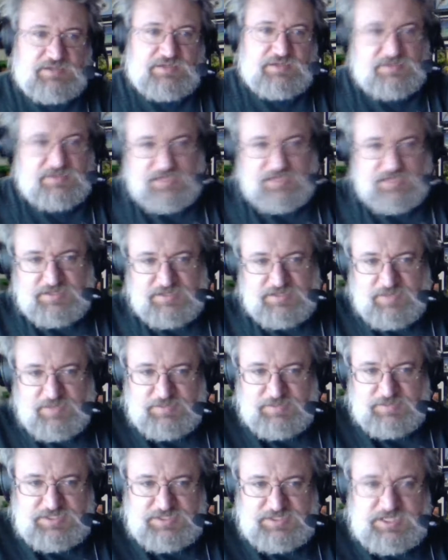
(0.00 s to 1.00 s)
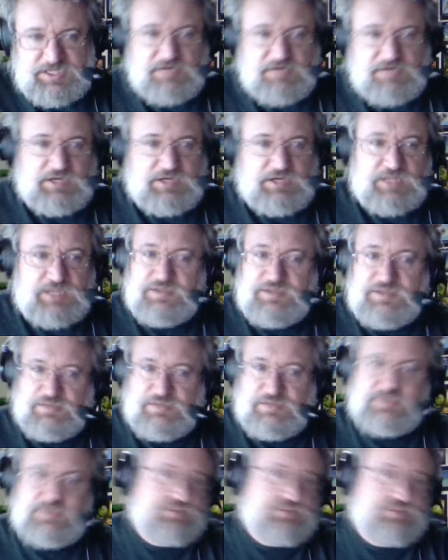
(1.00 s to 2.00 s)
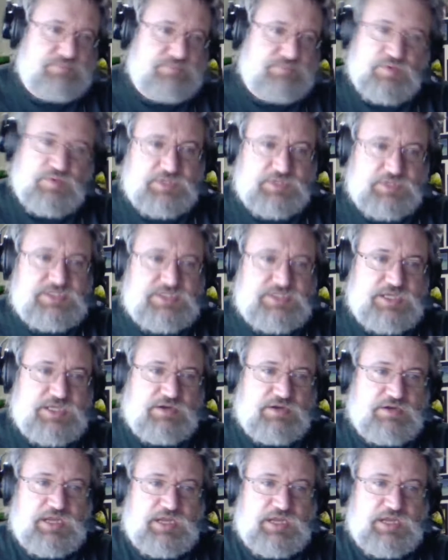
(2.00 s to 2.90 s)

Thought there might be sneakery. There was only sneakery.